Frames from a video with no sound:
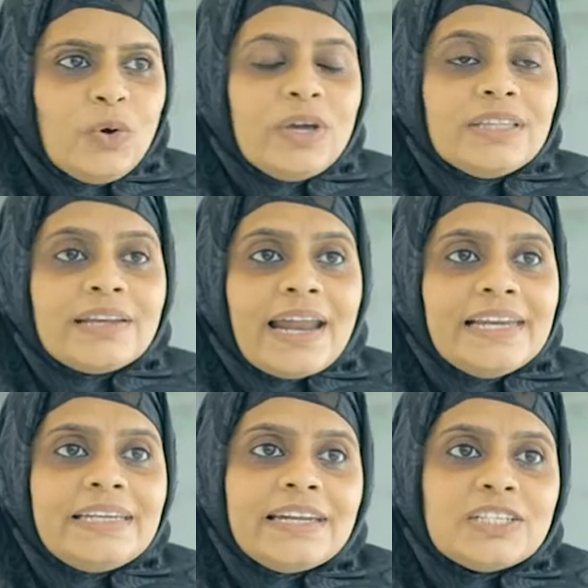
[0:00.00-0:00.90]
Going in the
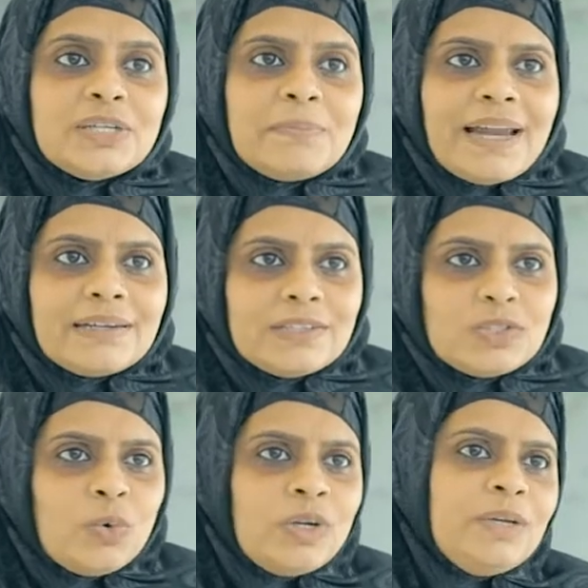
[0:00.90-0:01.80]
right direction
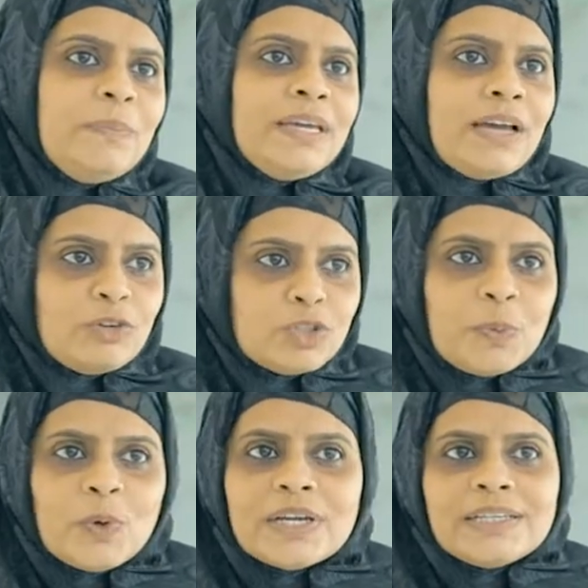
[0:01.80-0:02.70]
matters. Only being
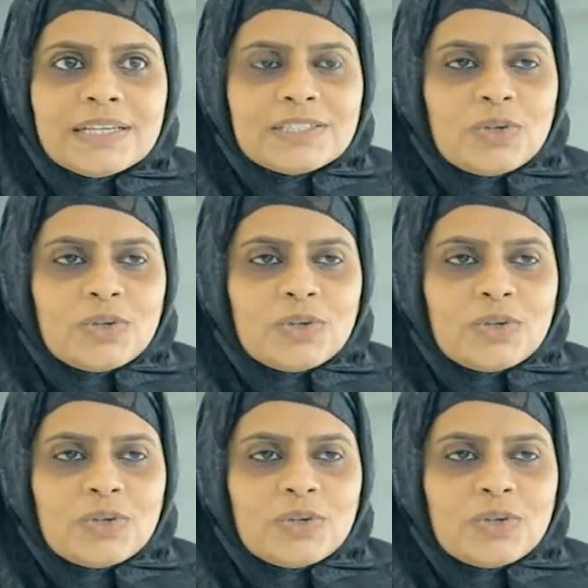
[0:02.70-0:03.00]
outspoken does